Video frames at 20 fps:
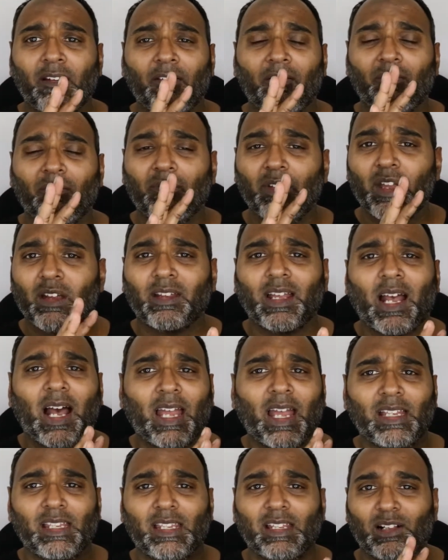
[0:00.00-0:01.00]
very
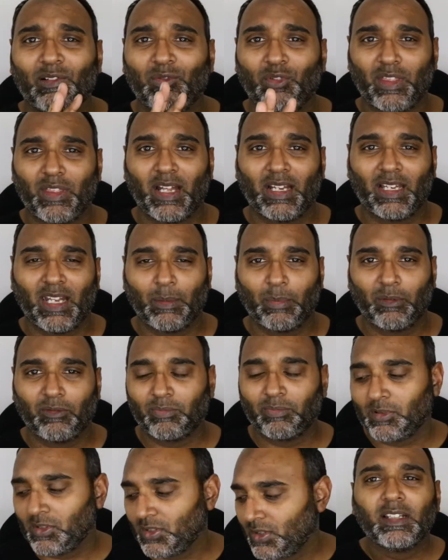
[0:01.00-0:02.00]
ideal for that type of
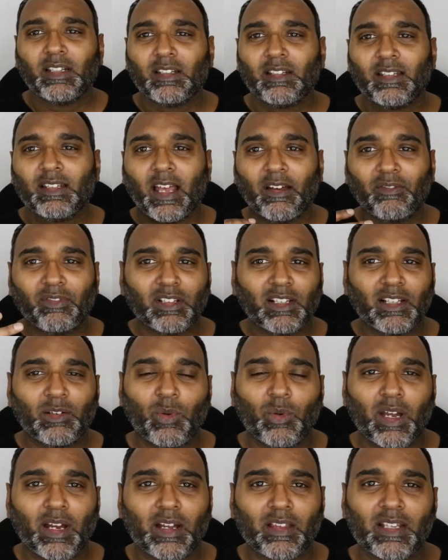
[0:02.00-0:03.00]
person. Definitely
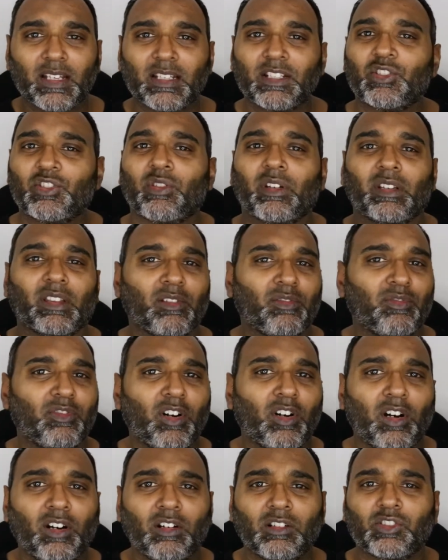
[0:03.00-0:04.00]
wear this during the
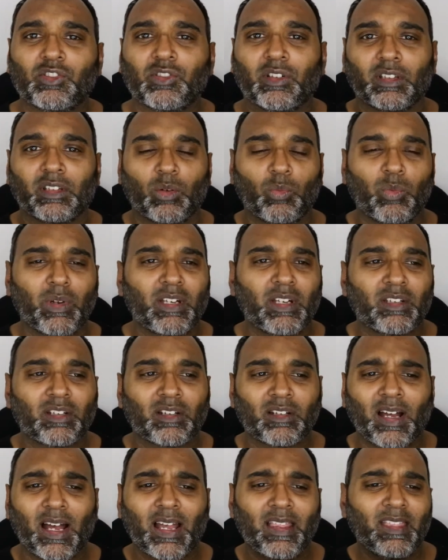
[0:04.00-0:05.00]
fall, during the
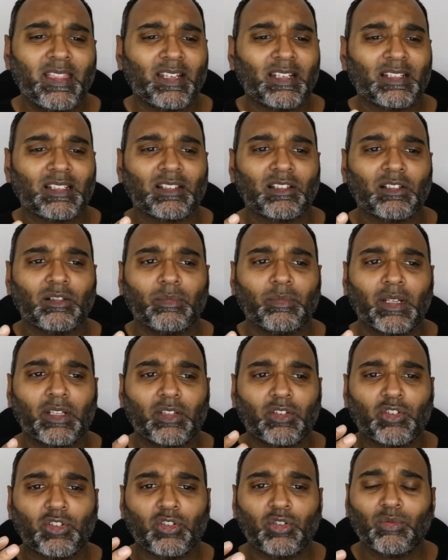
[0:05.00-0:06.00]
winter. I think it's a little bit
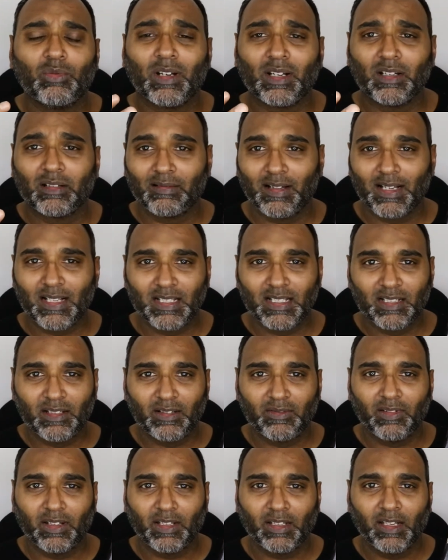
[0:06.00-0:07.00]
too
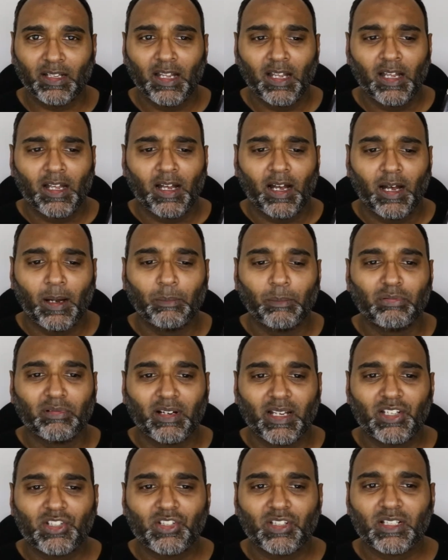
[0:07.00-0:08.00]
aggressive and
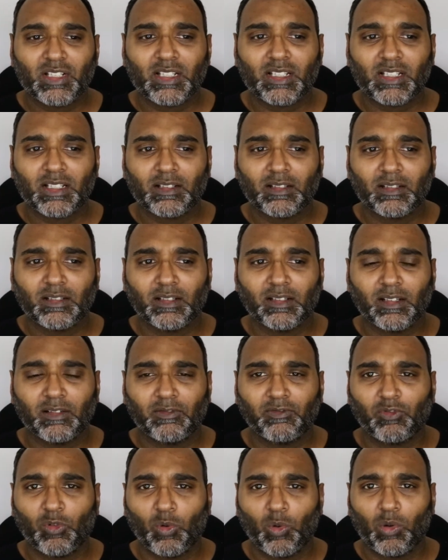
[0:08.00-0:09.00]
abrasive
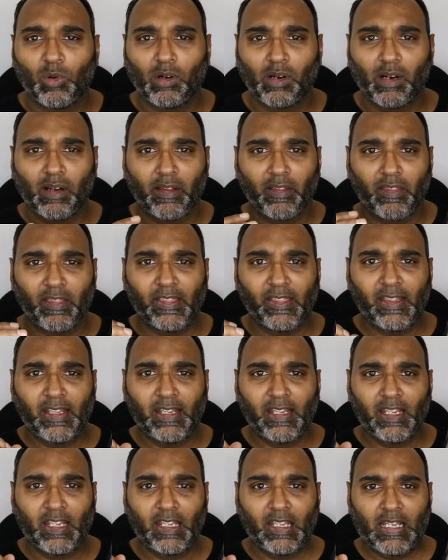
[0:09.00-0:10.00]
for
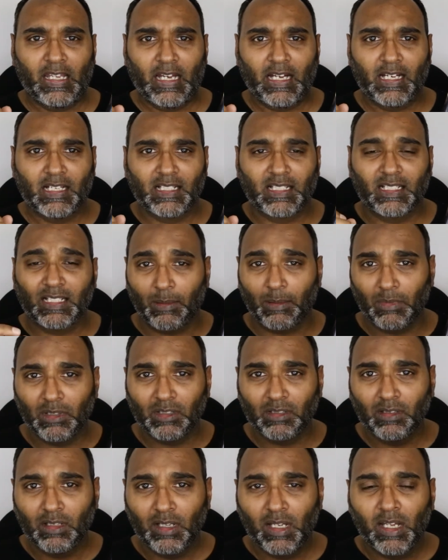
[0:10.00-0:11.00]
the summer,